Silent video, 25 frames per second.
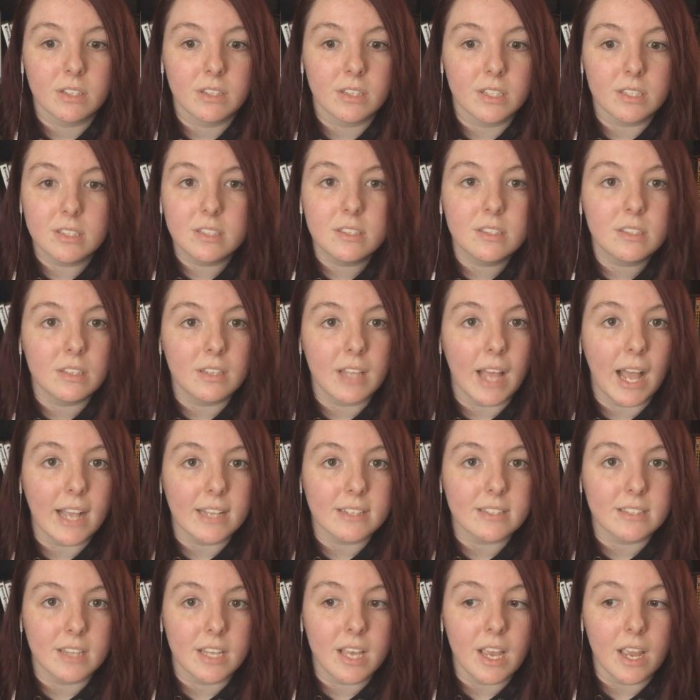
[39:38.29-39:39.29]
This is the
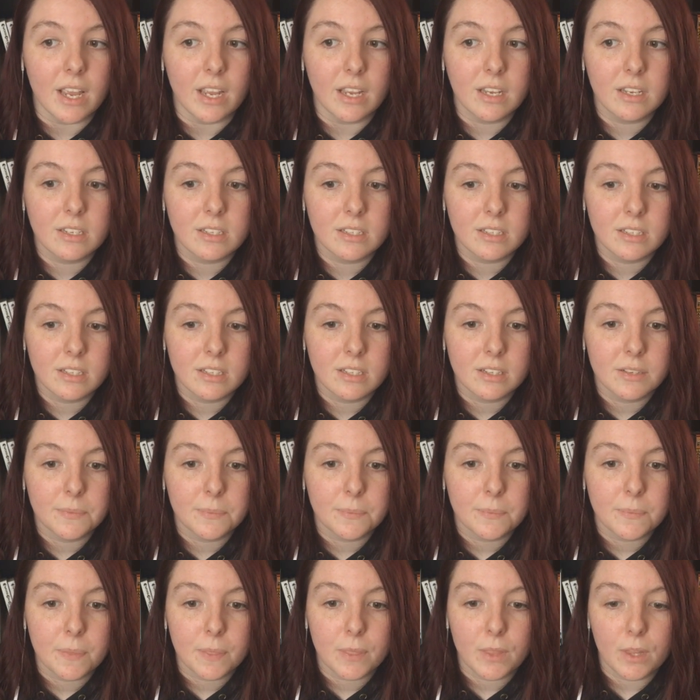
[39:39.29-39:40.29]
last thing.
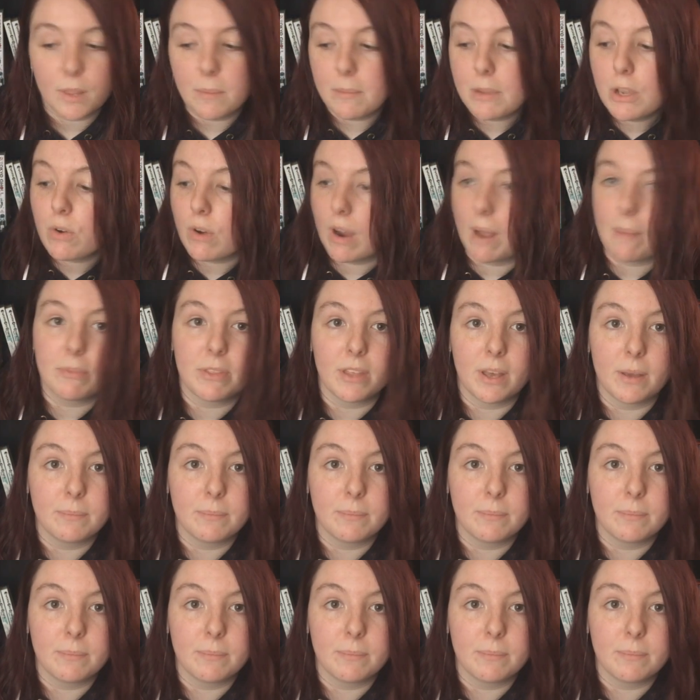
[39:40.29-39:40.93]
Let me grab